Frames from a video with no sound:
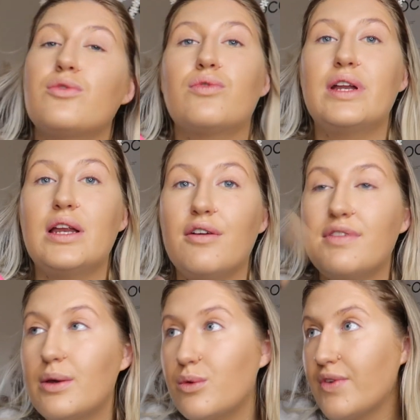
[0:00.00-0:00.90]
was really
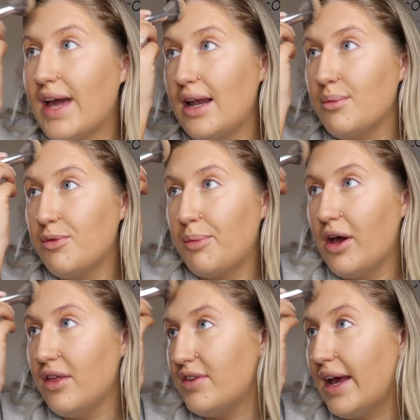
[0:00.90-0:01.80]
lovely. It was for Callum's
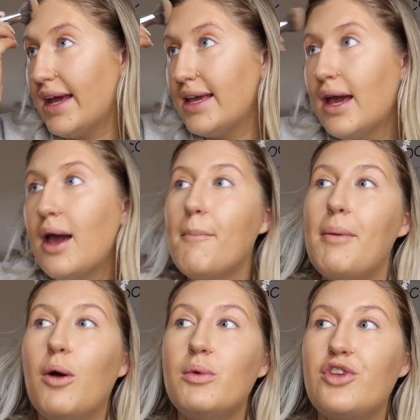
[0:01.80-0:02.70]
birthday,
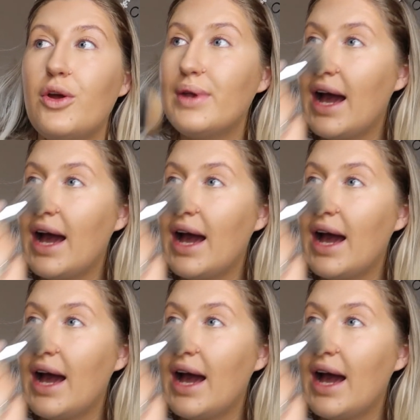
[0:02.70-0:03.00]
but we don't